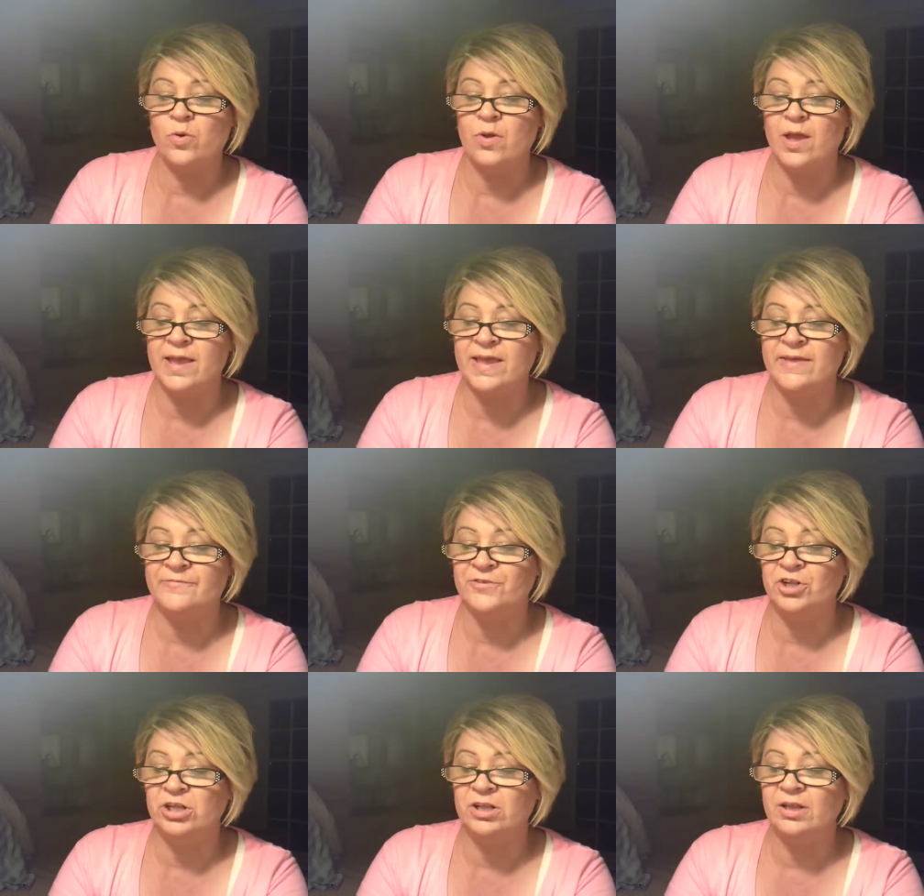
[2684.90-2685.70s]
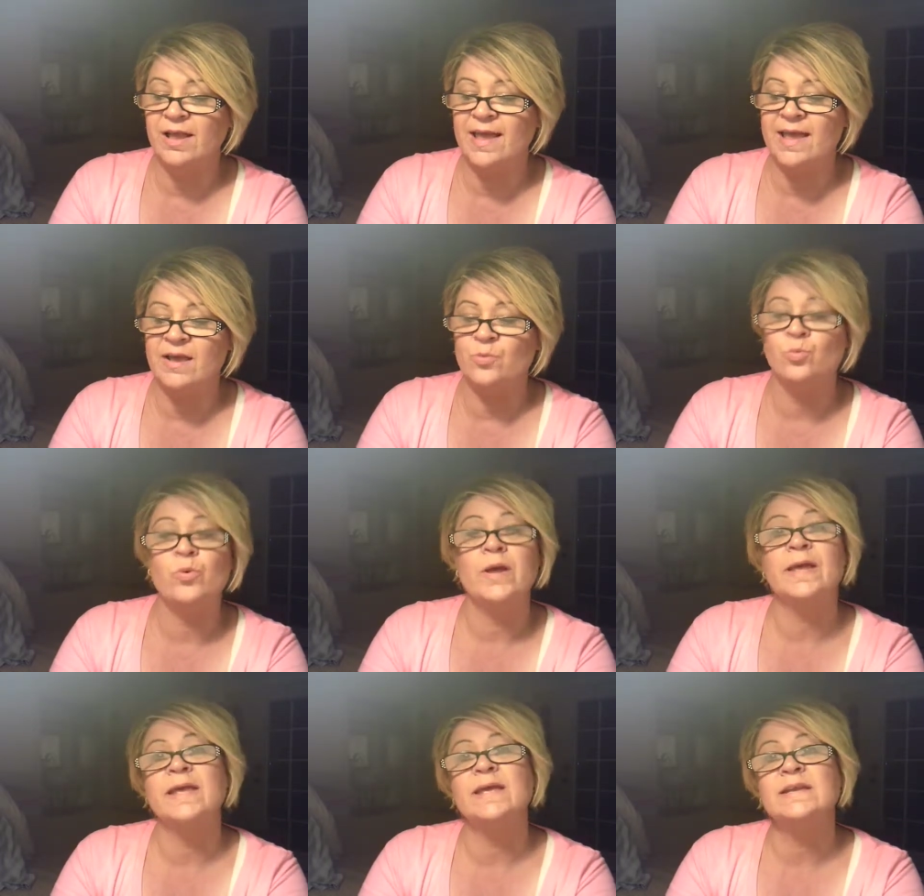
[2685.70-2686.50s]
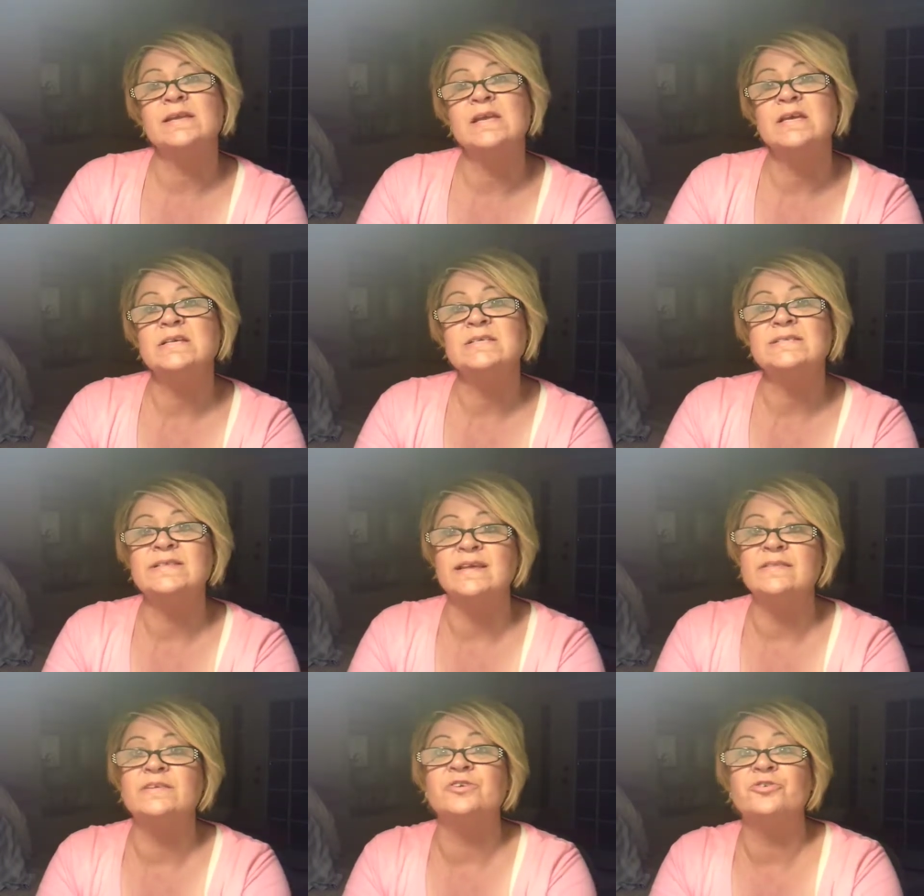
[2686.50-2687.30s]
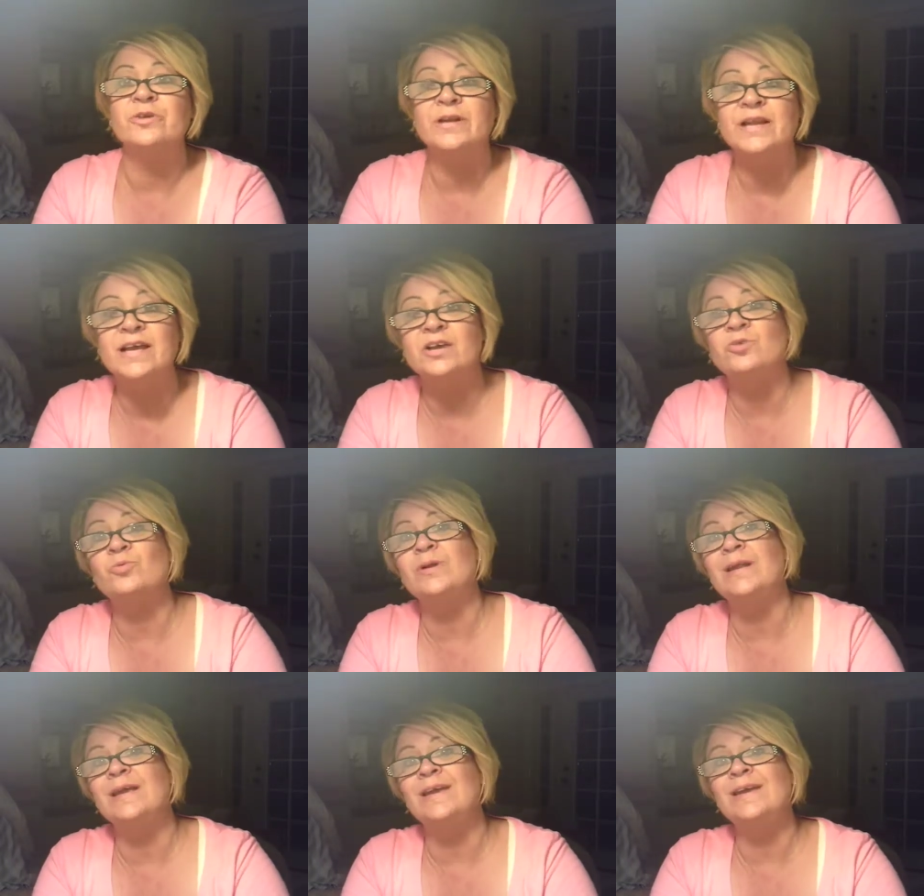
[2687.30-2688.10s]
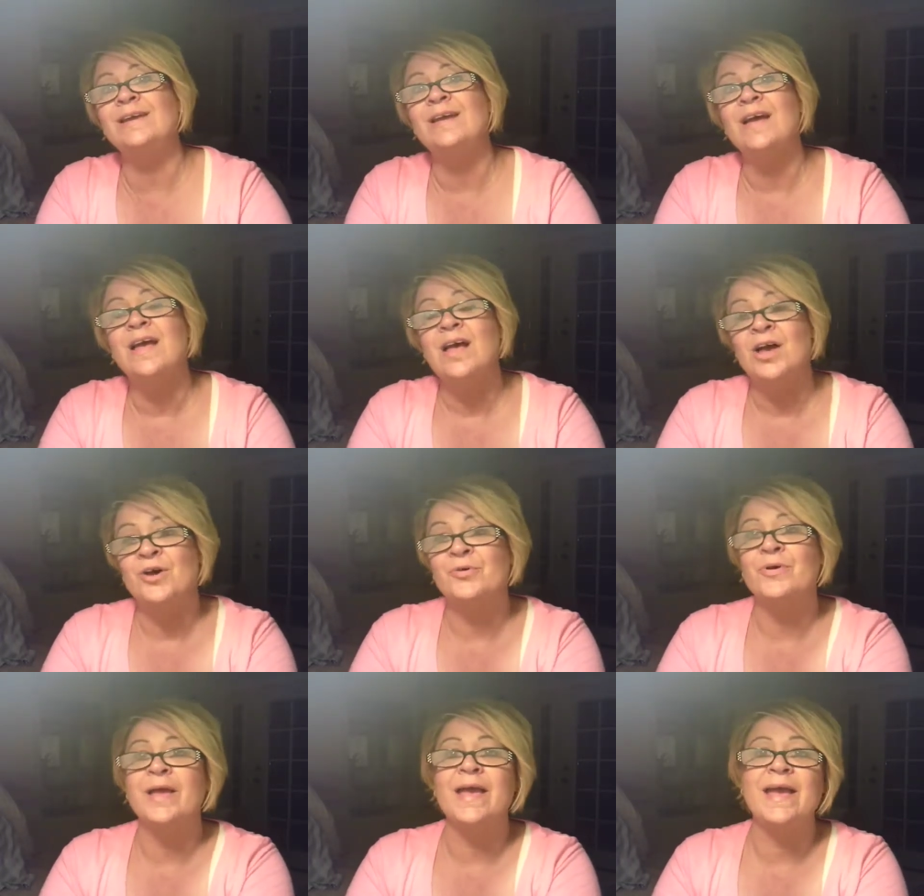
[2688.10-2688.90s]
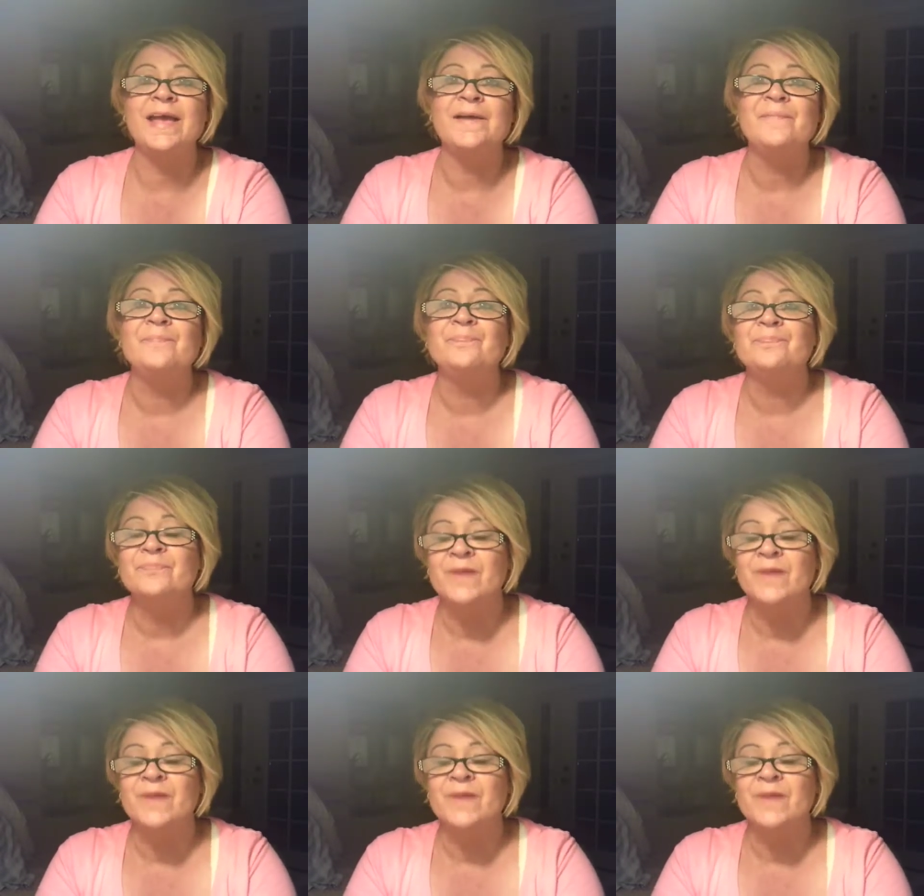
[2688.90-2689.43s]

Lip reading: evil and wickedness and their iniquity, okay?